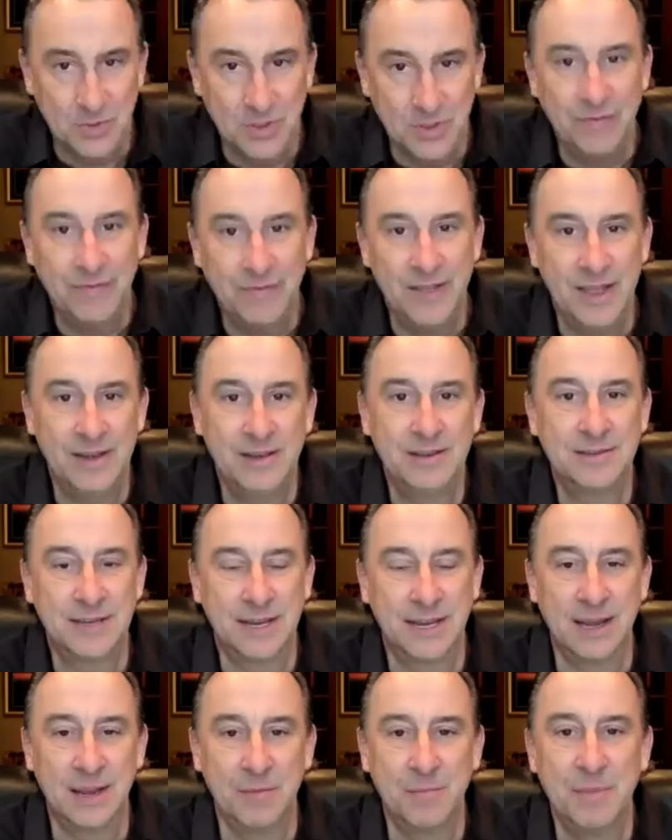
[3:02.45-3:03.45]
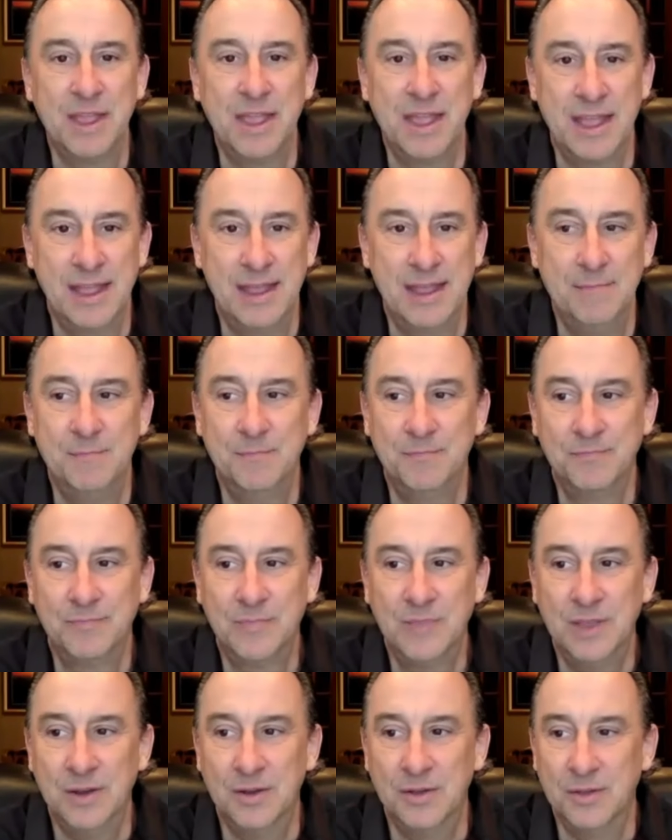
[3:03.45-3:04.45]
the Fed suddenly became,
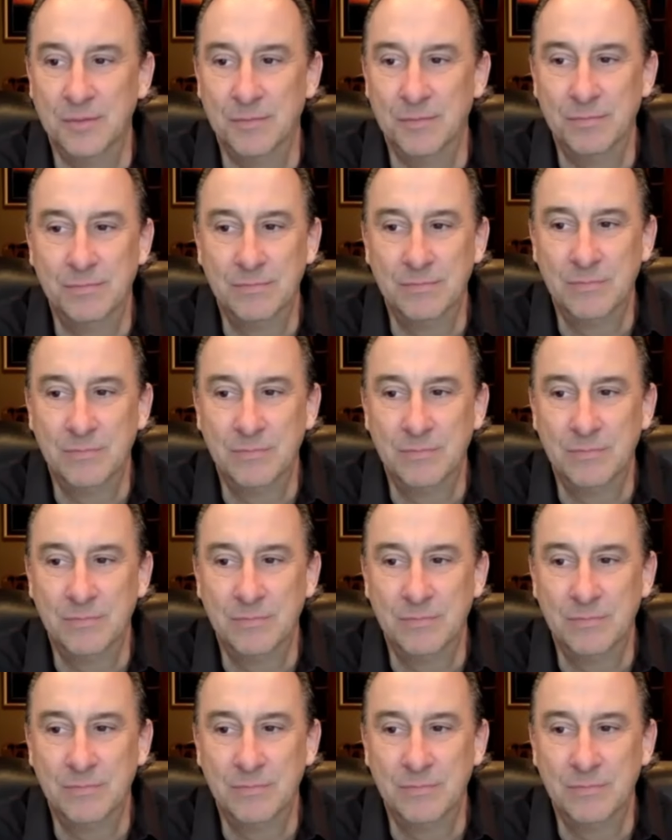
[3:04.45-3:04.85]
you know, the,